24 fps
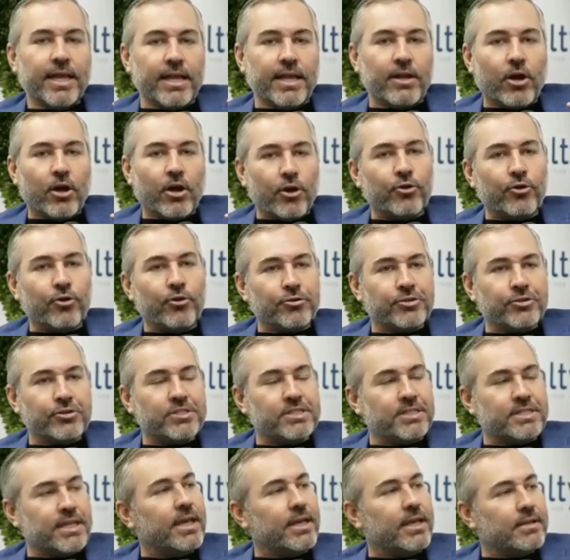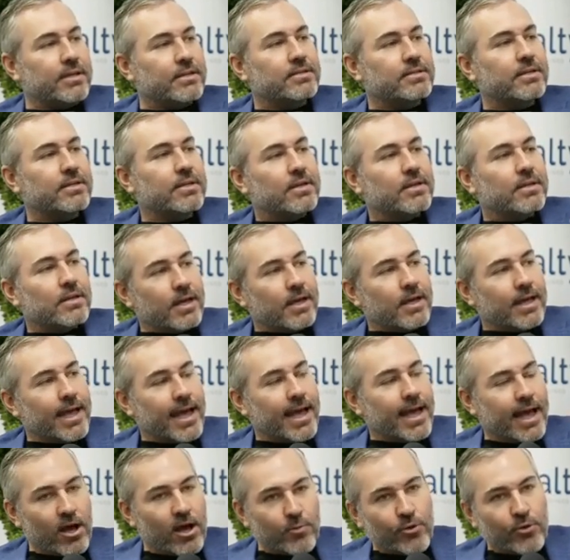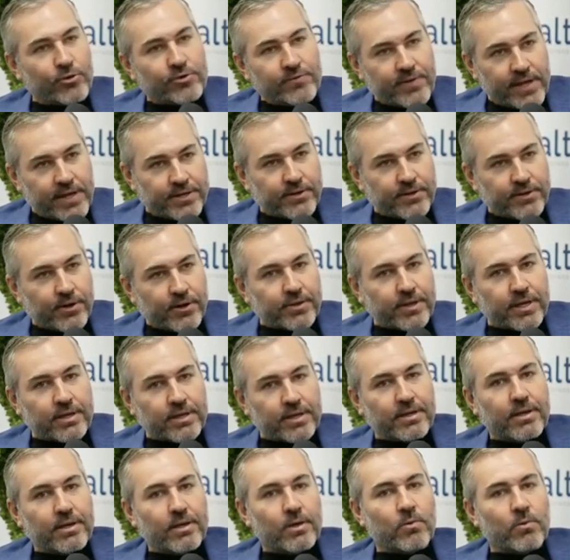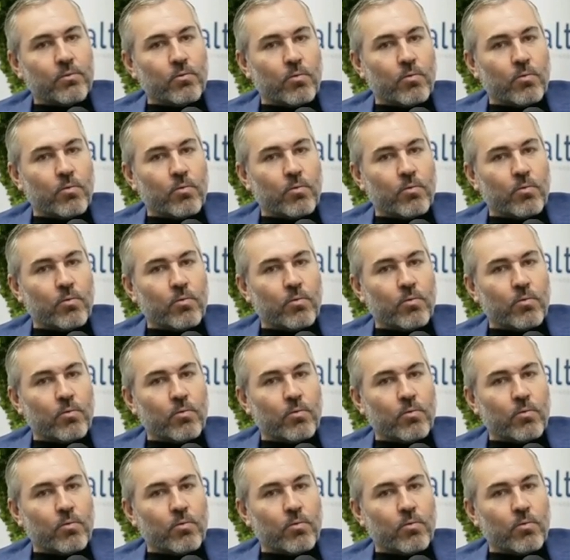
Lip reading: and understand how motivated are they?